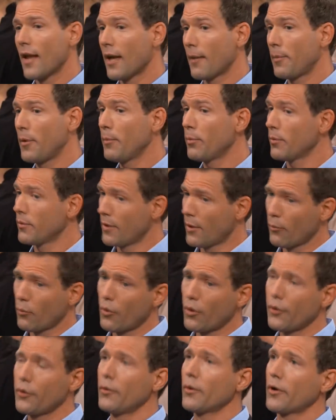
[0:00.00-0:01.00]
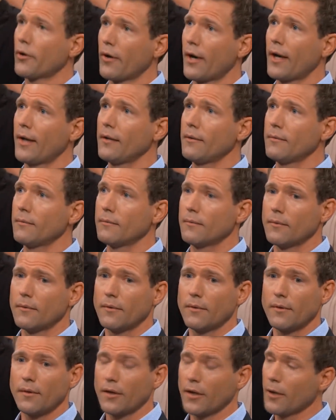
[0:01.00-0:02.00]
lot of people, number one, who regret it.
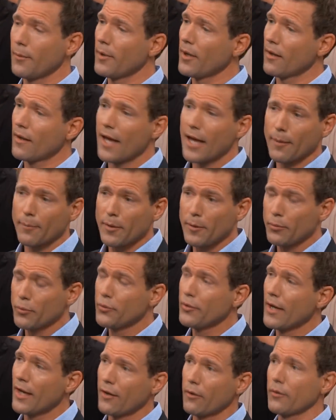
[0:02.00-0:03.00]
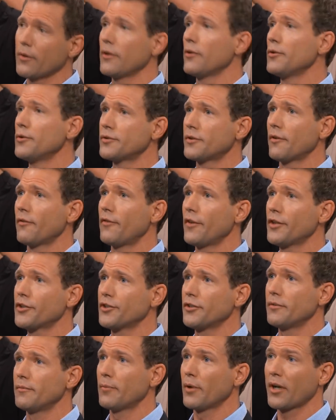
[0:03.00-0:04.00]
There are gonna be a lot of people who not only lose their
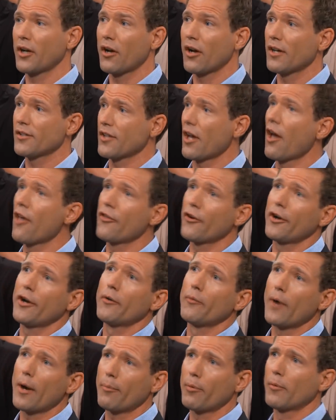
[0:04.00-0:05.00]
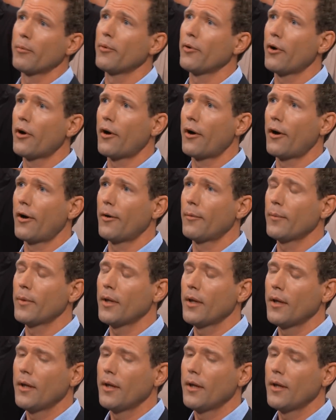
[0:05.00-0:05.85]
vision, but cause other irreparable harm.